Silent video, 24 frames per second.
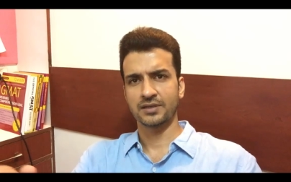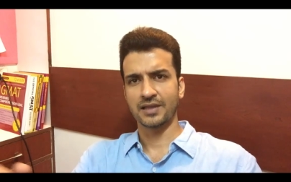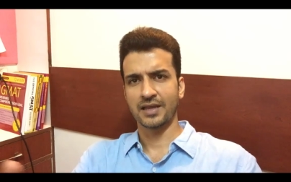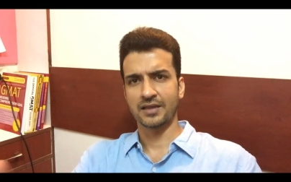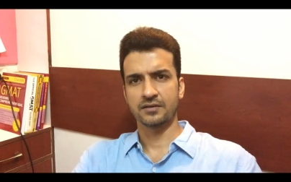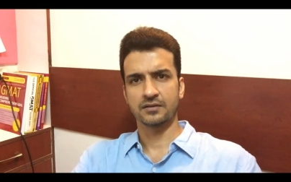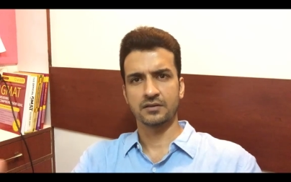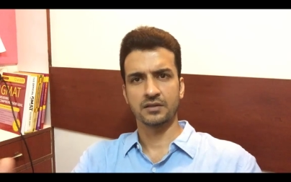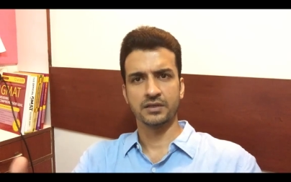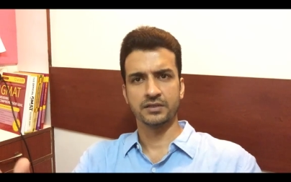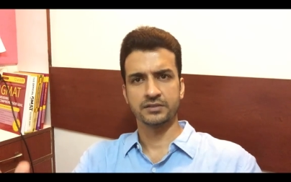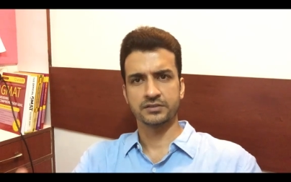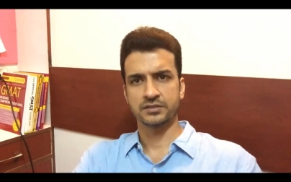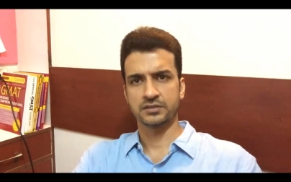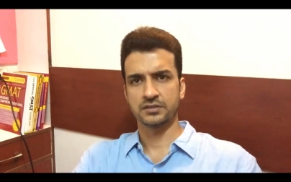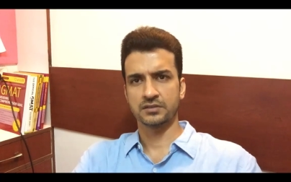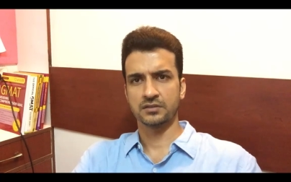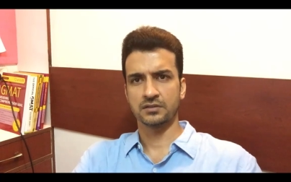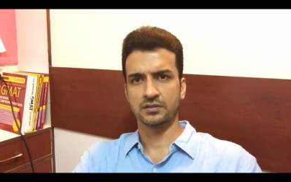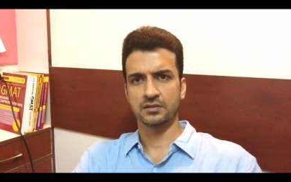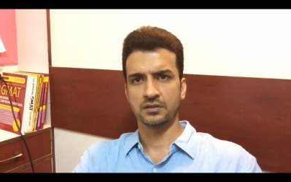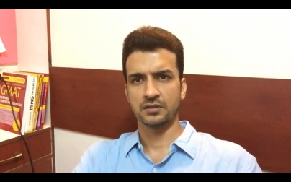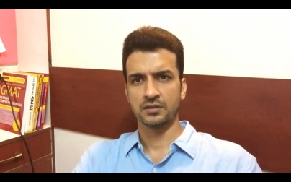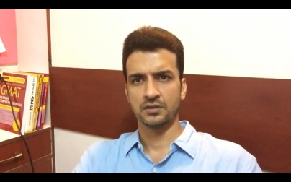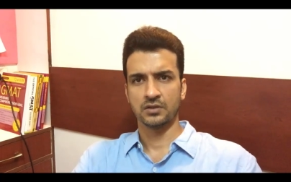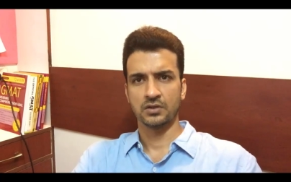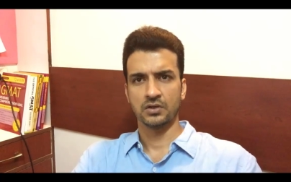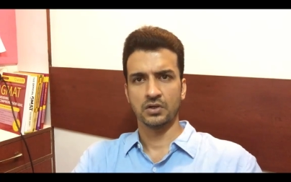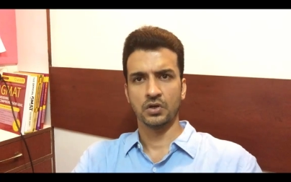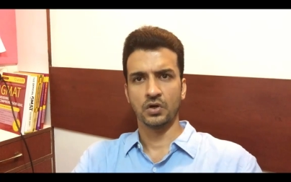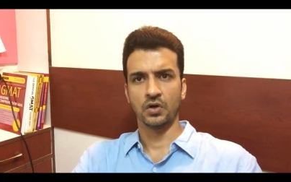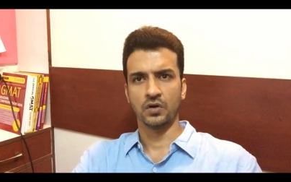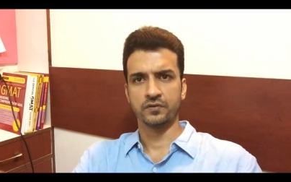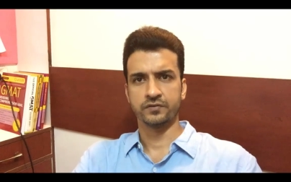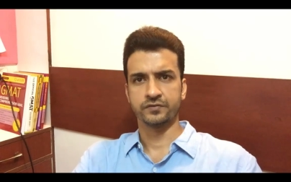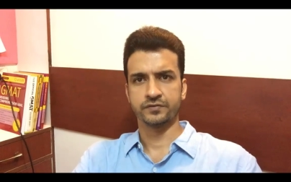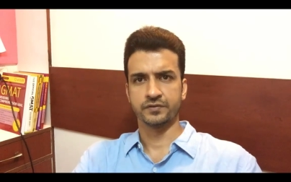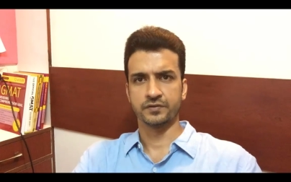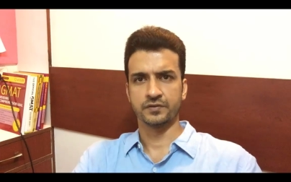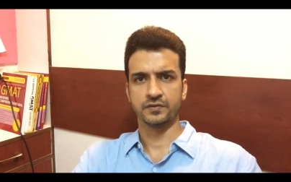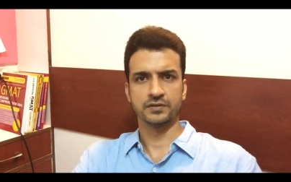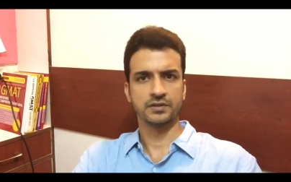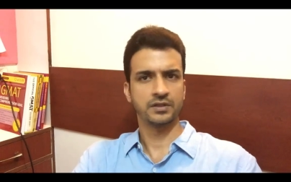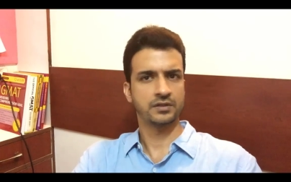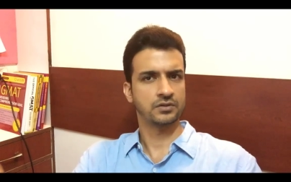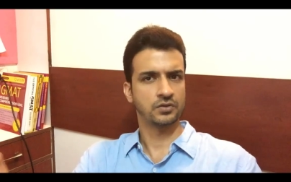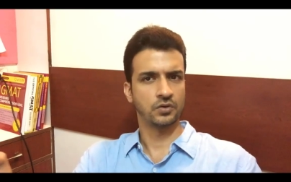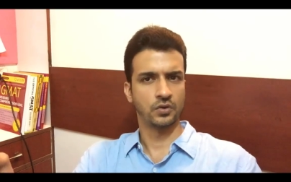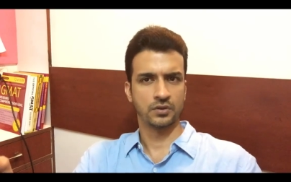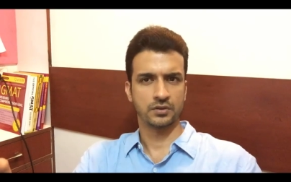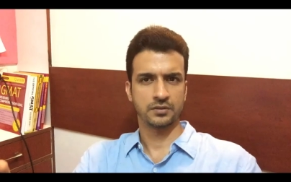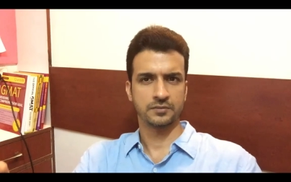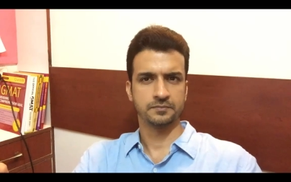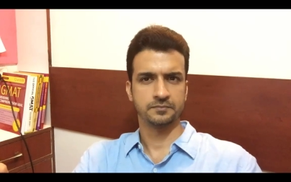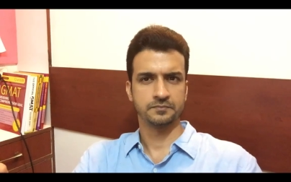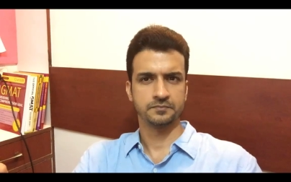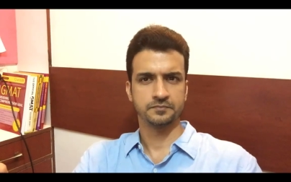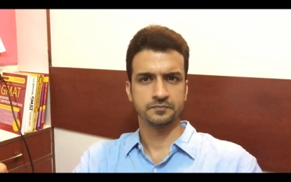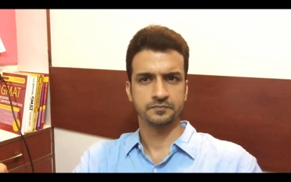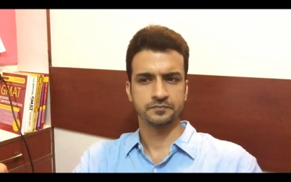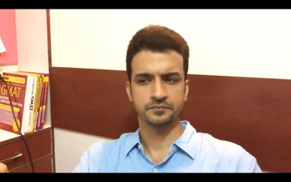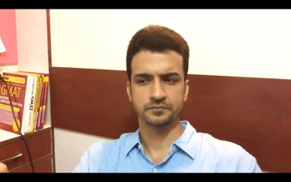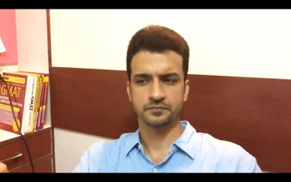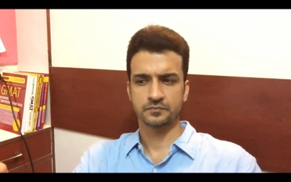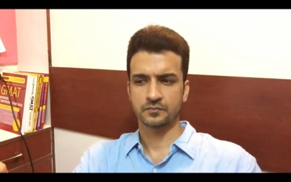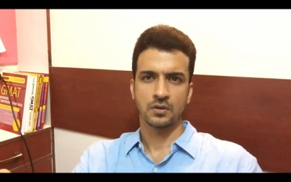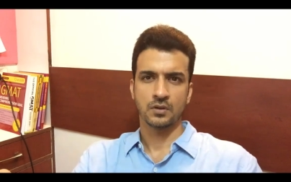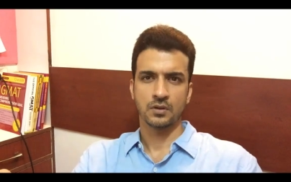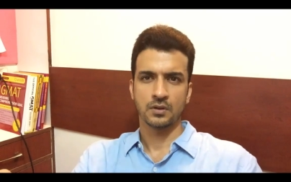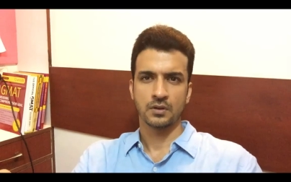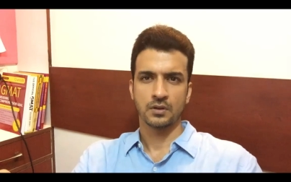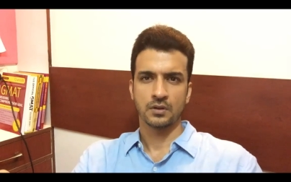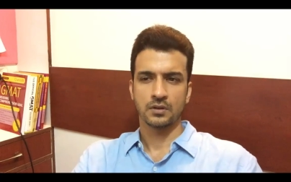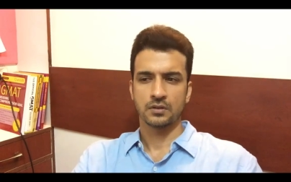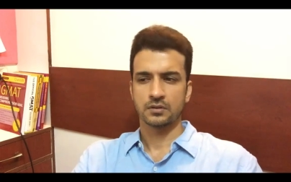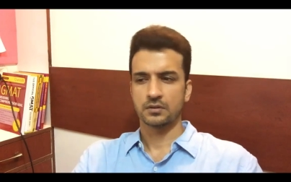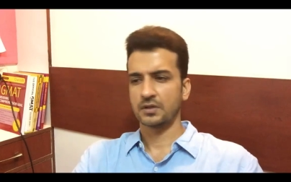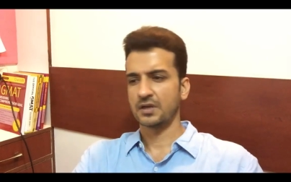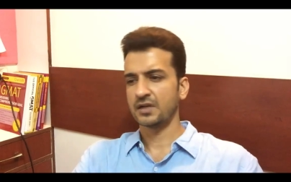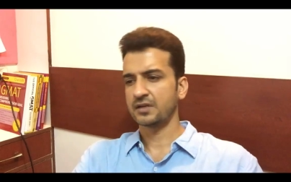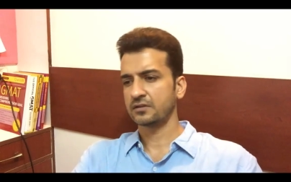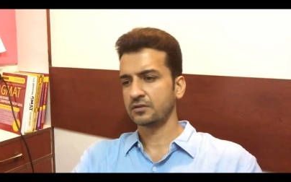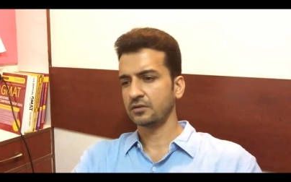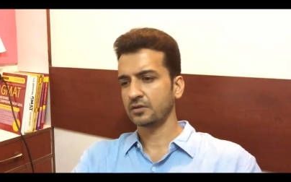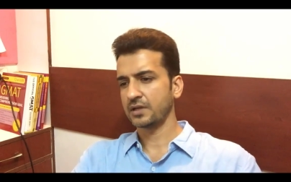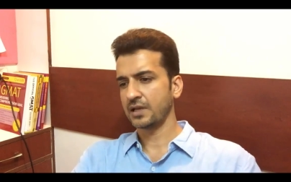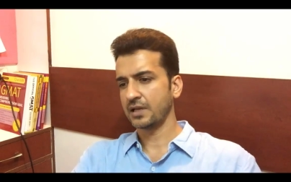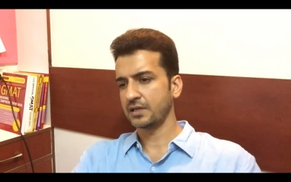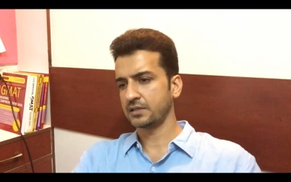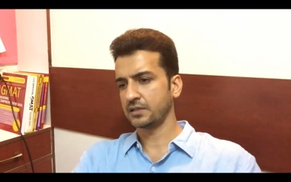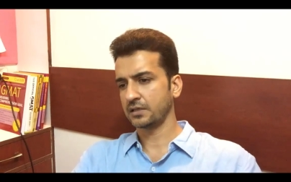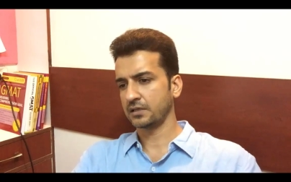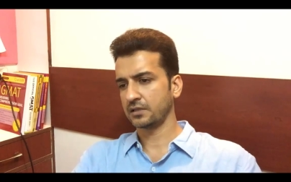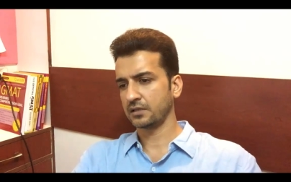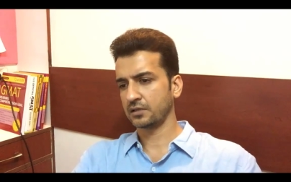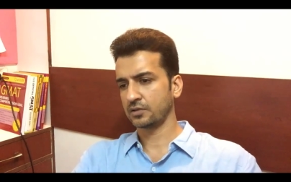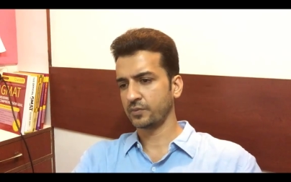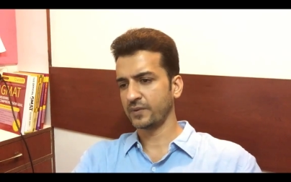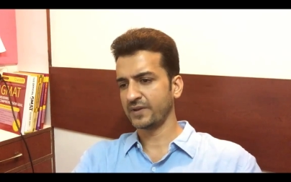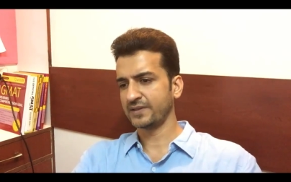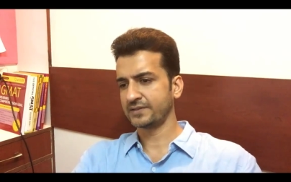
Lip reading: cancellation of the score. So let's look at another